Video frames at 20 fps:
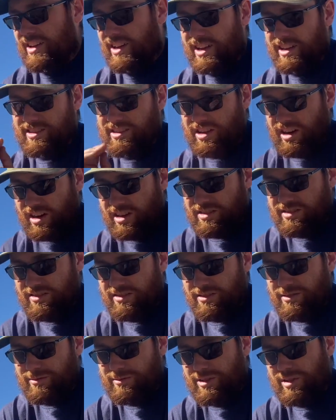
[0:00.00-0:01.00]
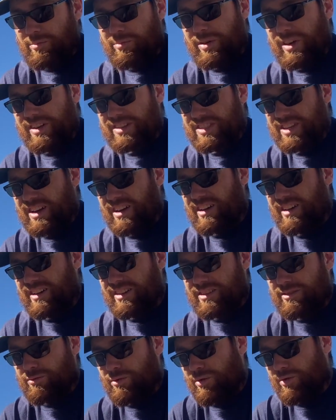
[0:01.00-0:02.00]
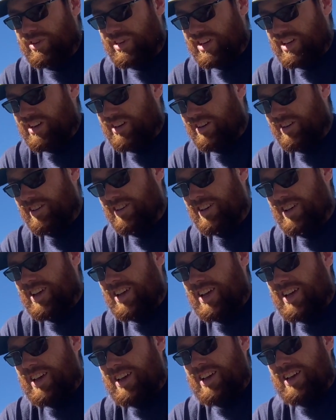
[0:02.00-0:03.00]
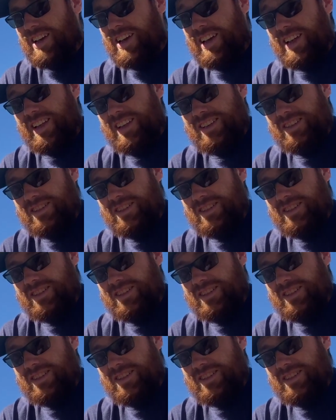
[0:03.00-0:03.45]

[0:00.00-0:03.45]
I talked to the, the pest guy, the rodent guy. It is